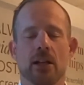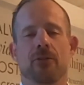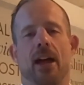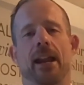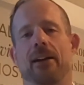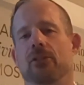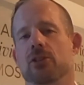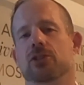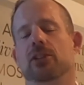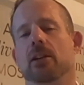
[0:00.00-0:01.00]
That
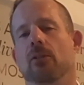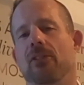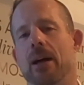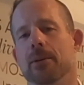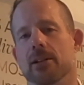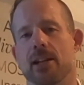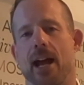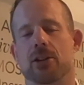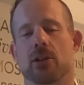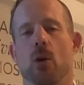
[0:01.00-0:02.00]
average single family
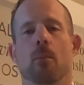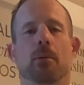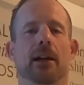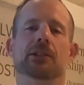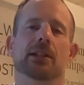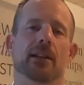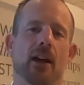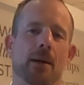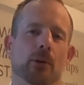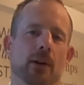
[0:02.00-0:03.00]
detached home price in
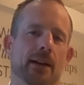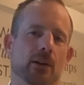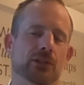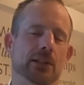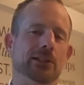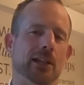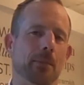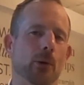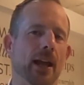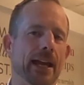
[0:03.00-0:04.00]
Nanaimo right now sits at
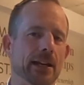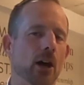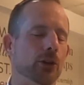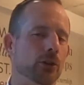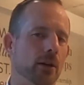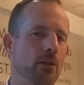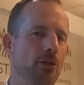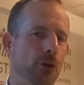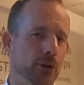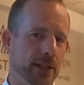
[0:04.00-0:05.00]
about
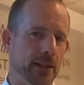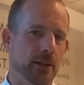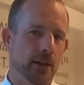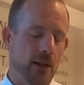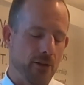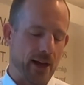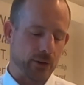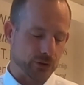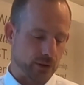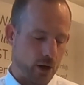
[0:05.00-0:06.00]

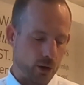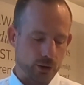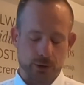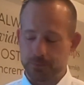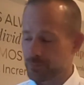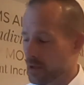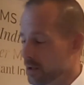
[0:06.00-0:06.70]
$830,000.